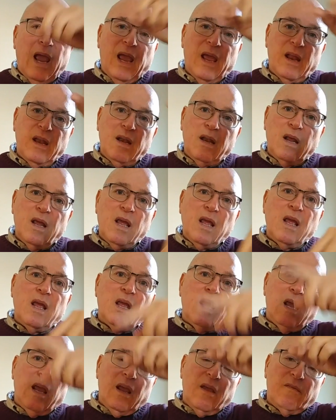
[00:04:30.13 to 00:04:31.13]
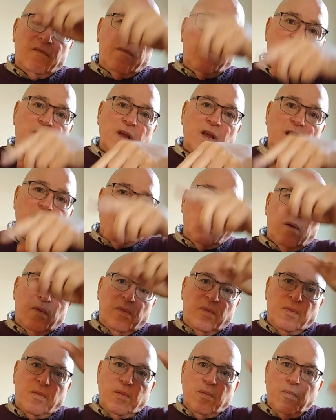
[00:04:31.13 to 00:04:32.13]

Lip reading: And if a